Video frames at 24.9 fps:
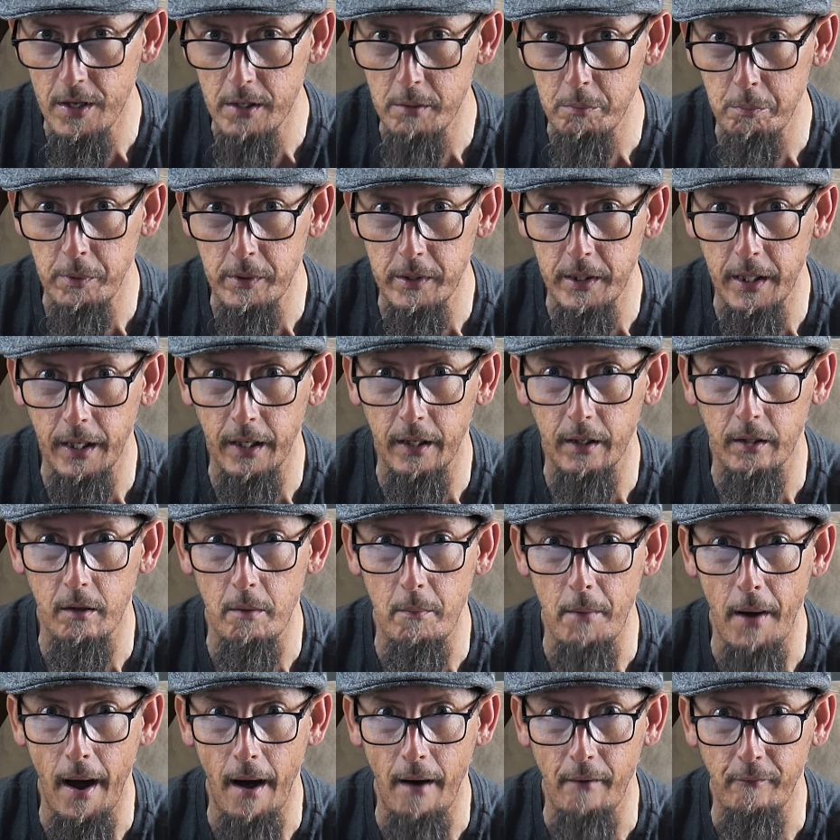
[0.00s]
this particular
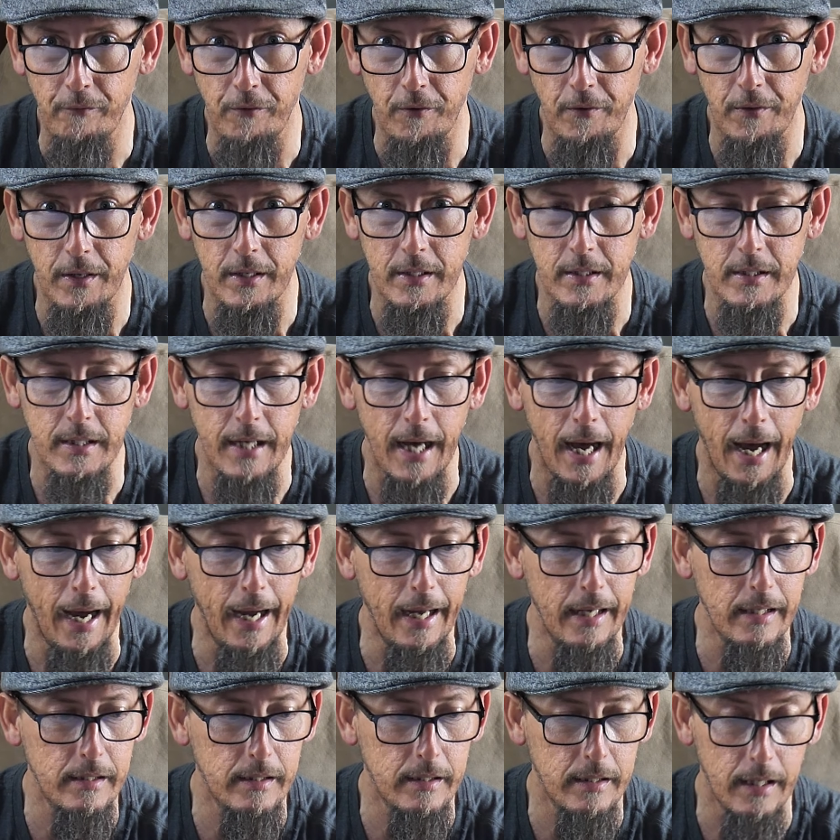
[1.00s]
amount for this
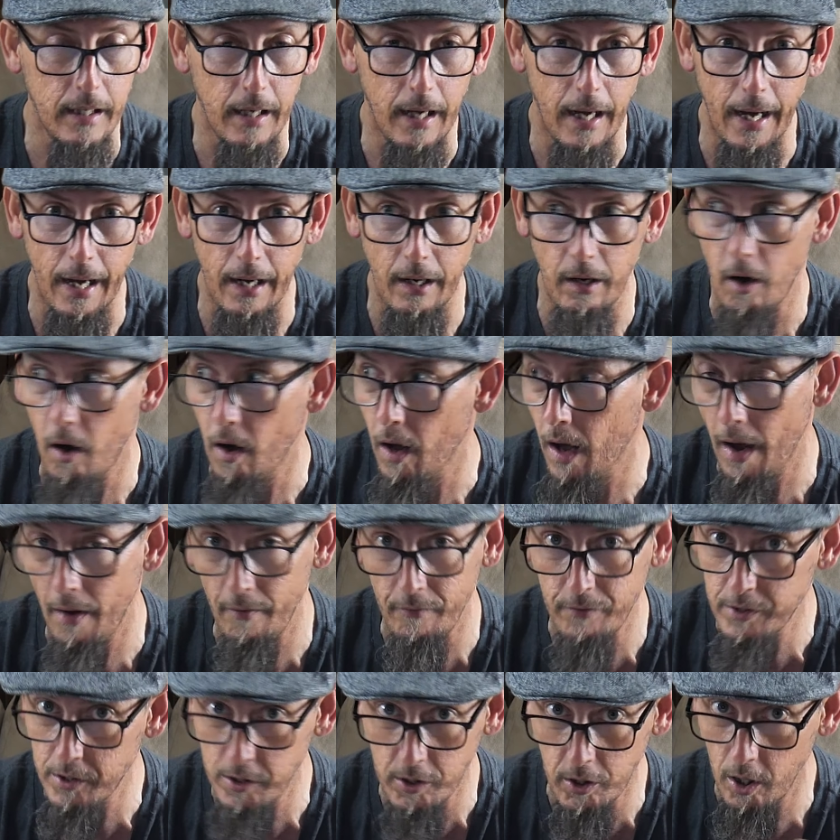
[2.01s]
case at all.
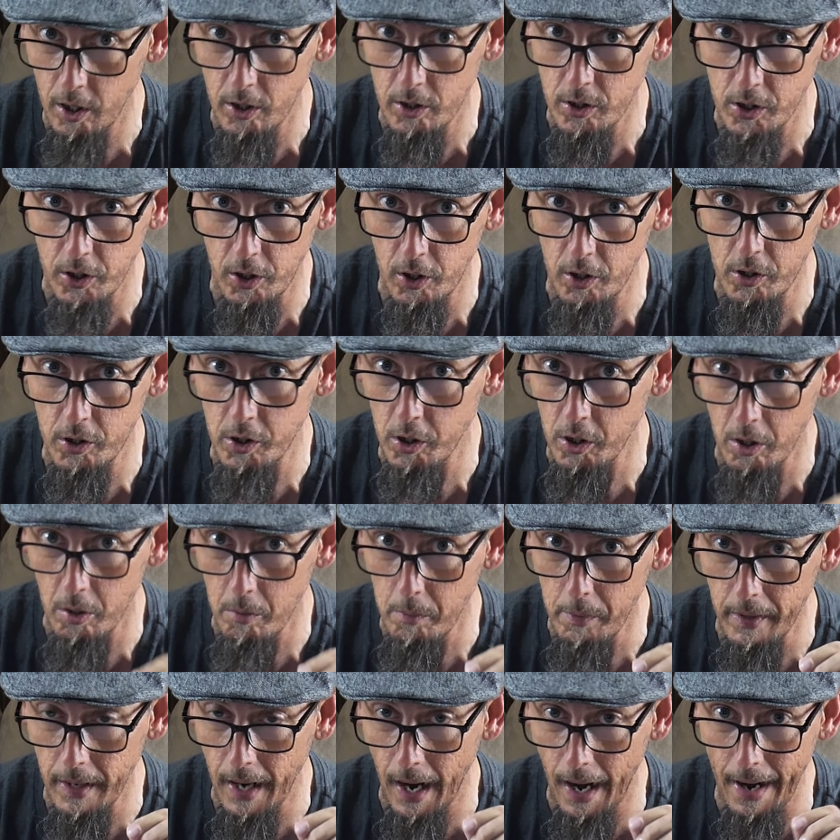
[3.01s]
I've searched
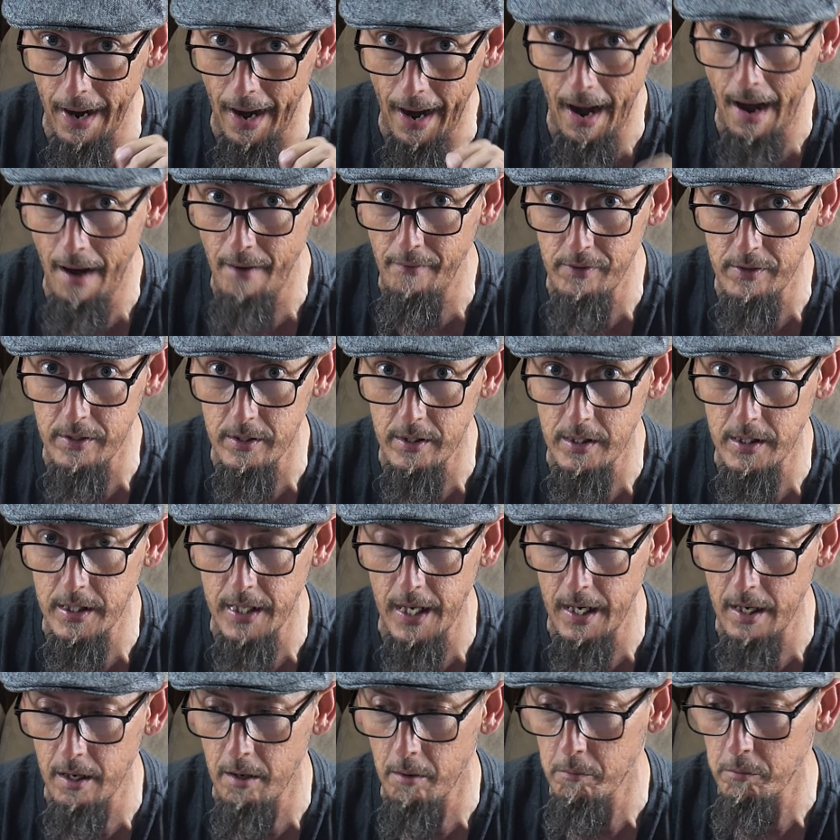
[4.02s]
YouTube and I haven't
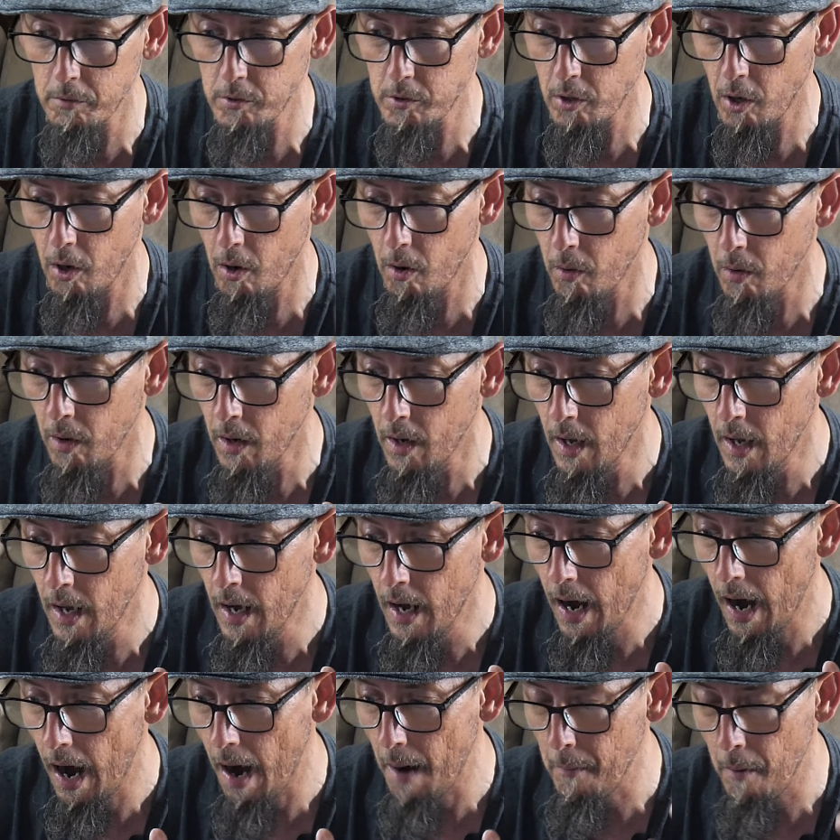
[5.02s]
seen them. So
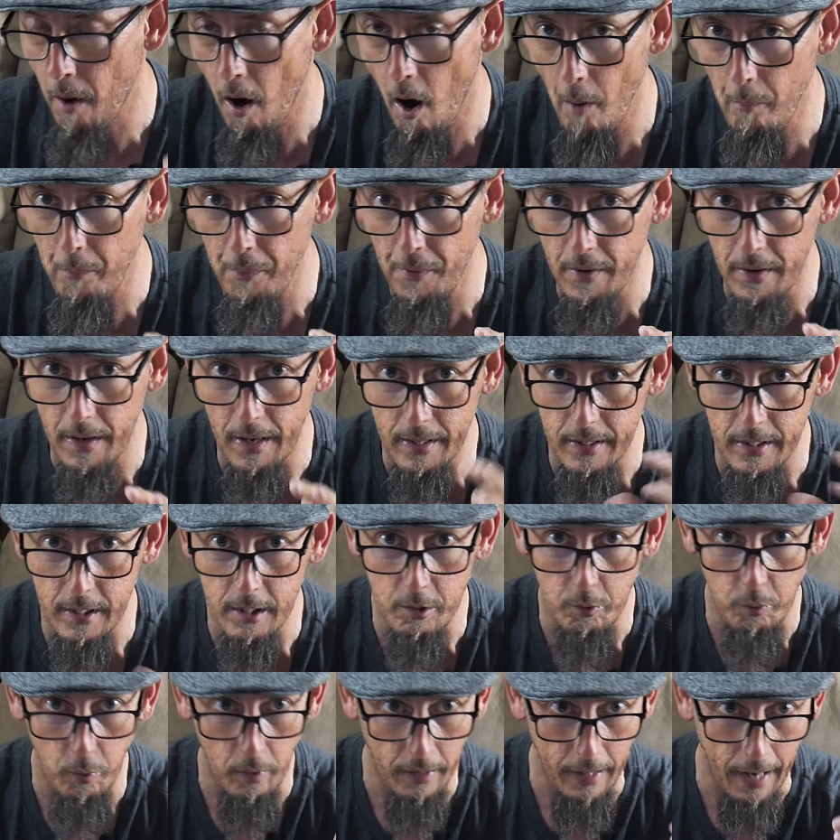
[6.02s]
I'm hoping that
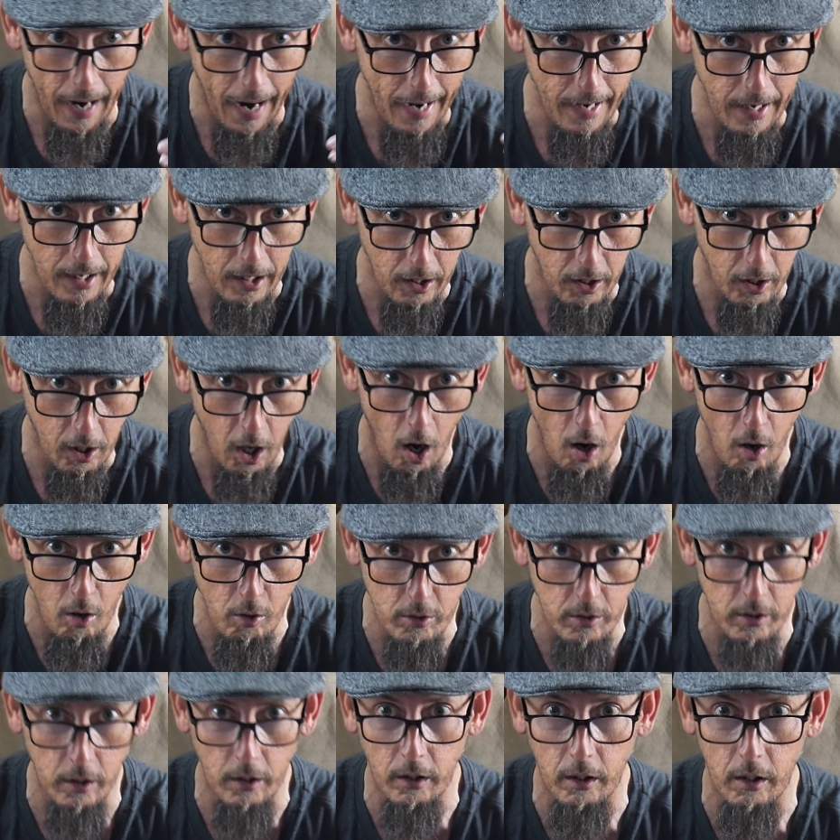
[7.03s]
this one kind of
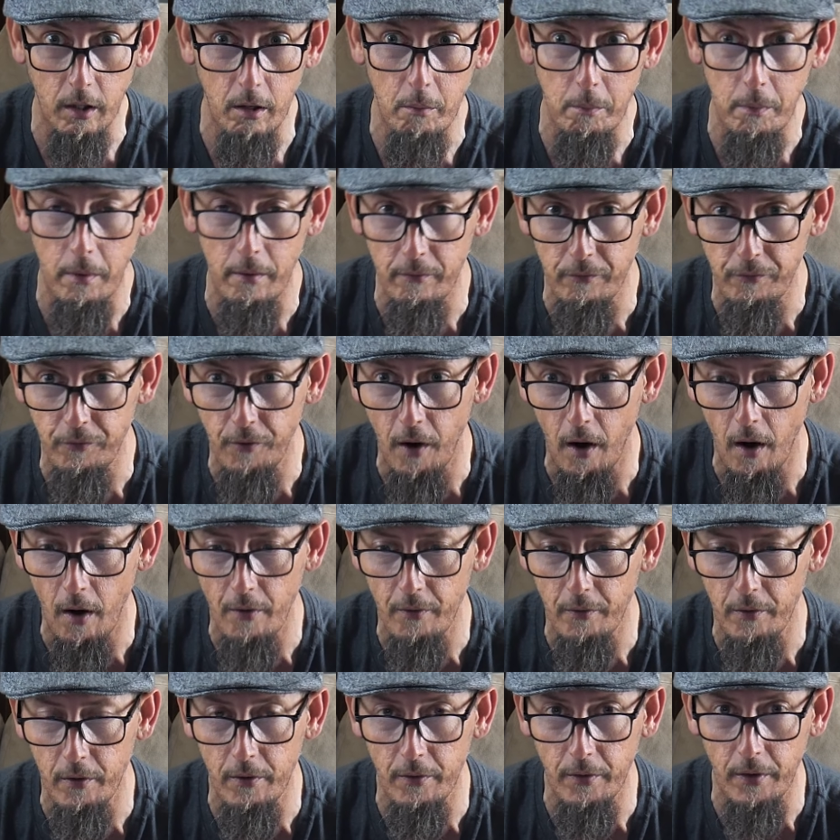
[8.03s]
goes a little bit
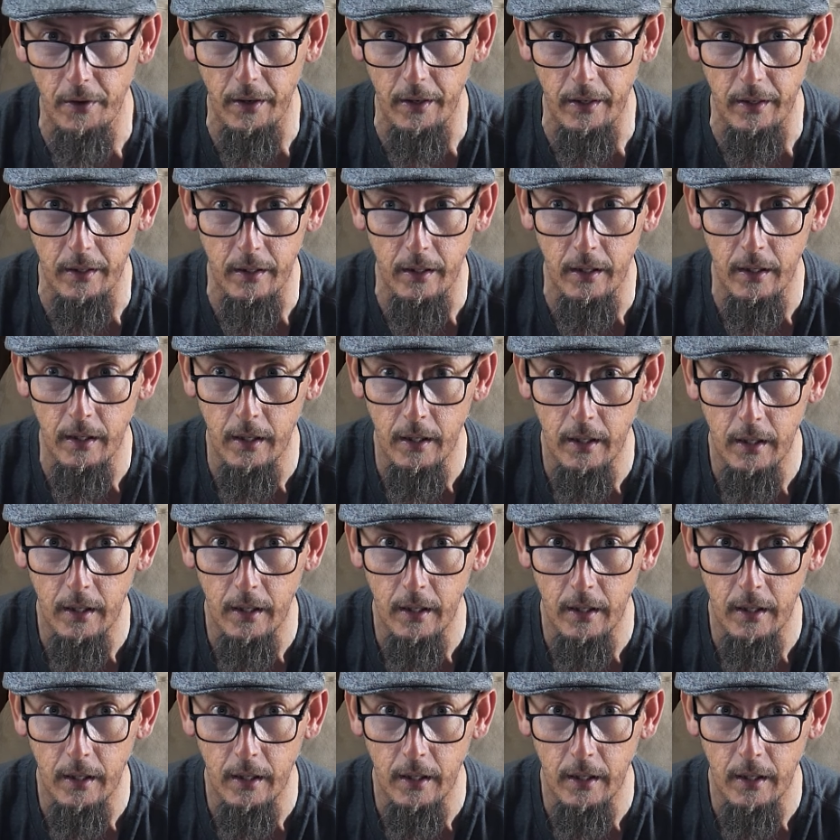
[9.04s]
farther than,